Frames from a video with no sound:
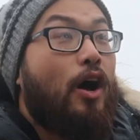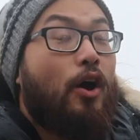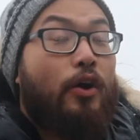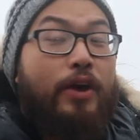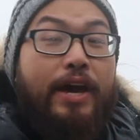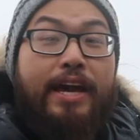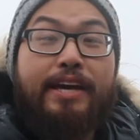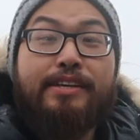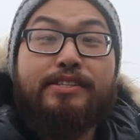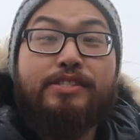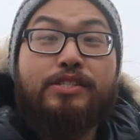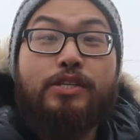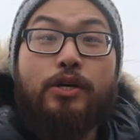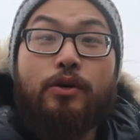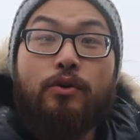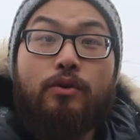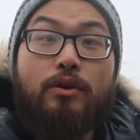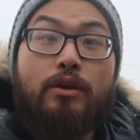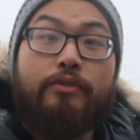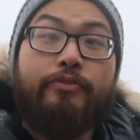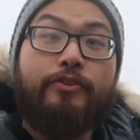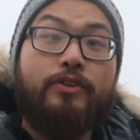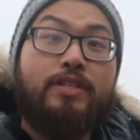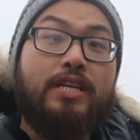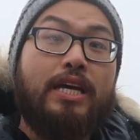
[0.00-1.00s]
Okay, so
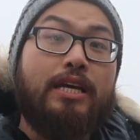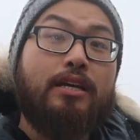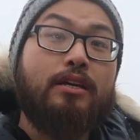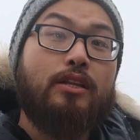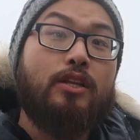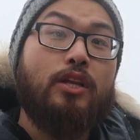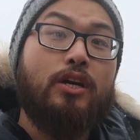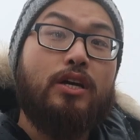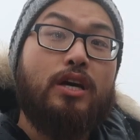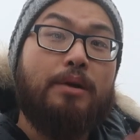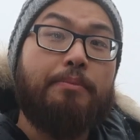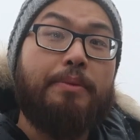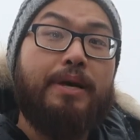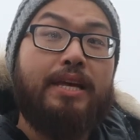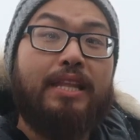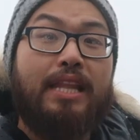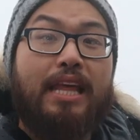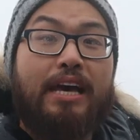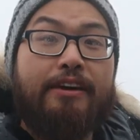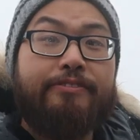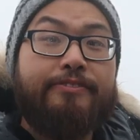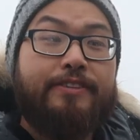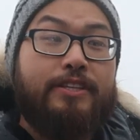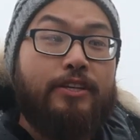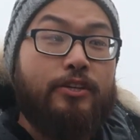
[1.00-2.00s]
if you take a look on my
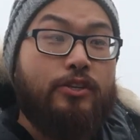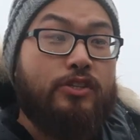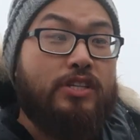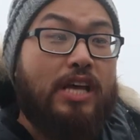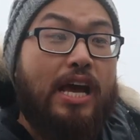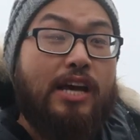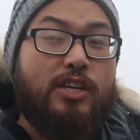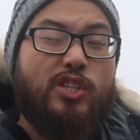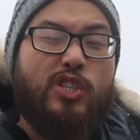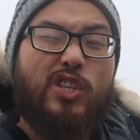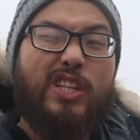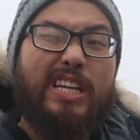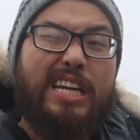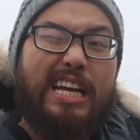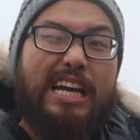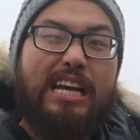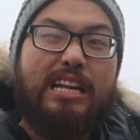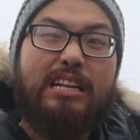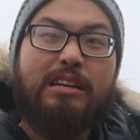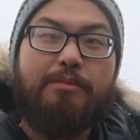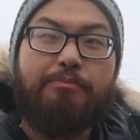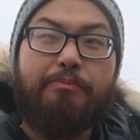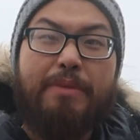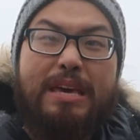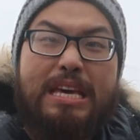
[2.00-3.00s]
left, there's actually
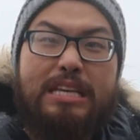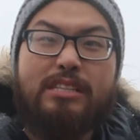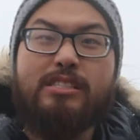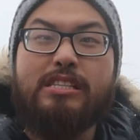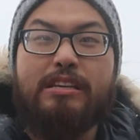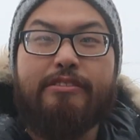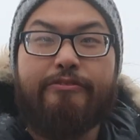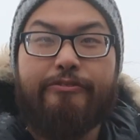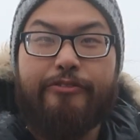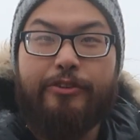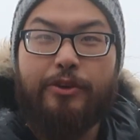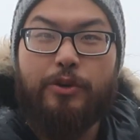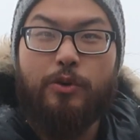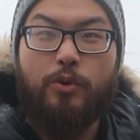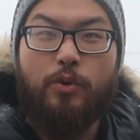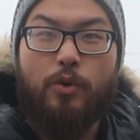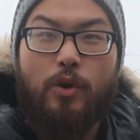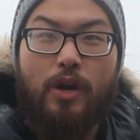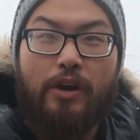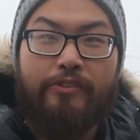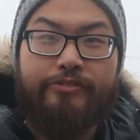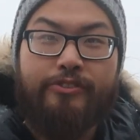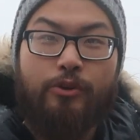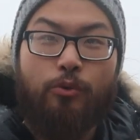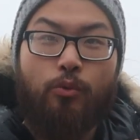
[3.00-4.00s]
an amazing view
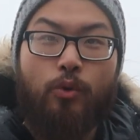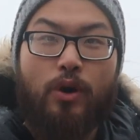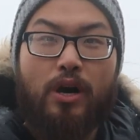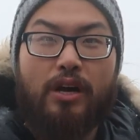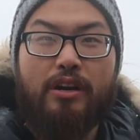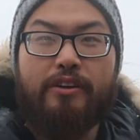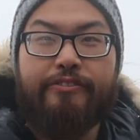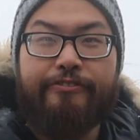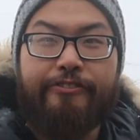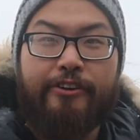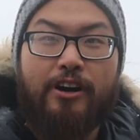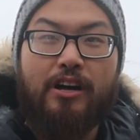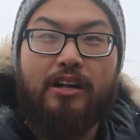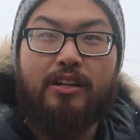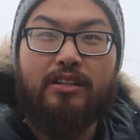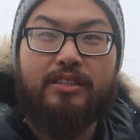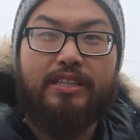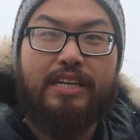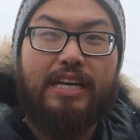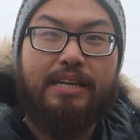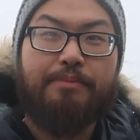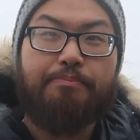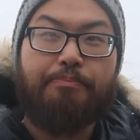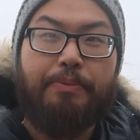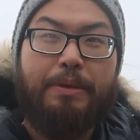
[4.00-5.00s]
of the waterfall
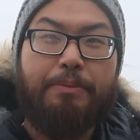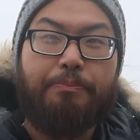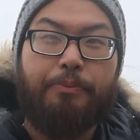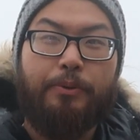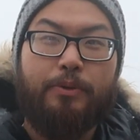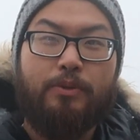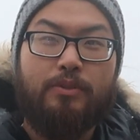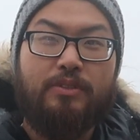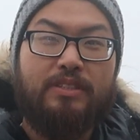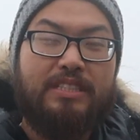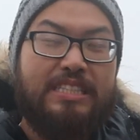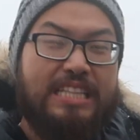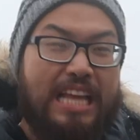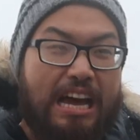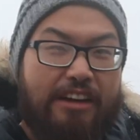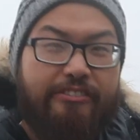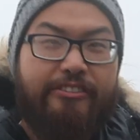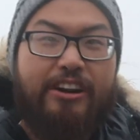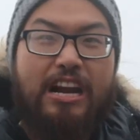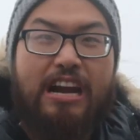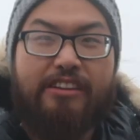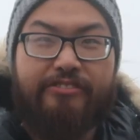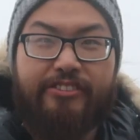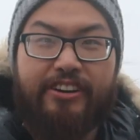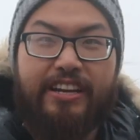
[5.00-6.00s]
that people
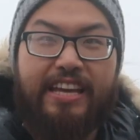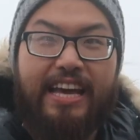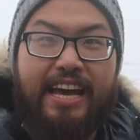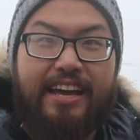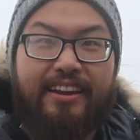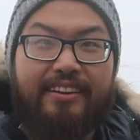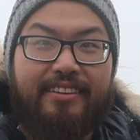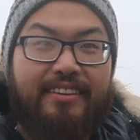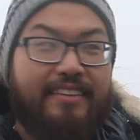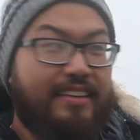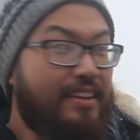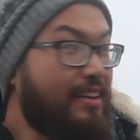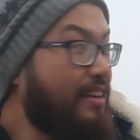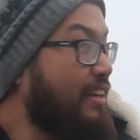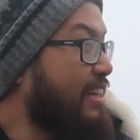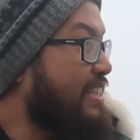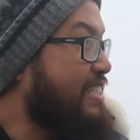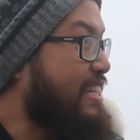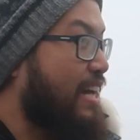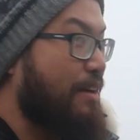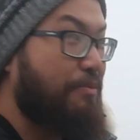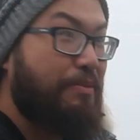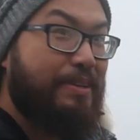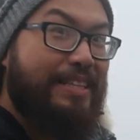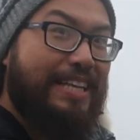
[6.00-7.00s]
never ever get.
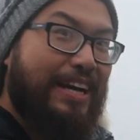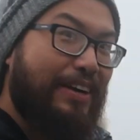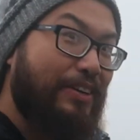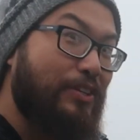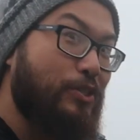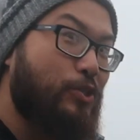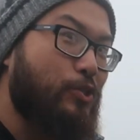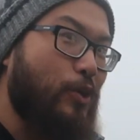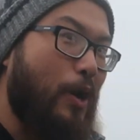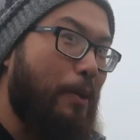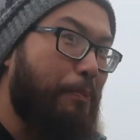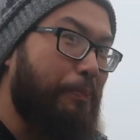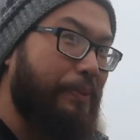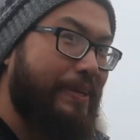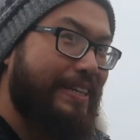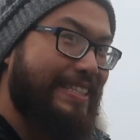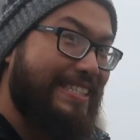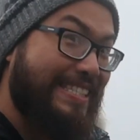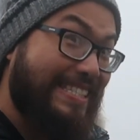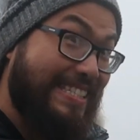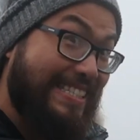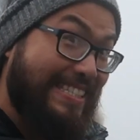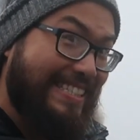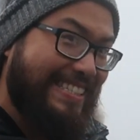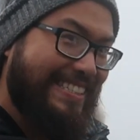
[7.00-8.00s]
It's coming down in
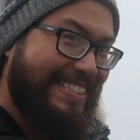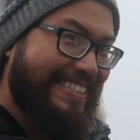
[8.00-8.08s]
droplets.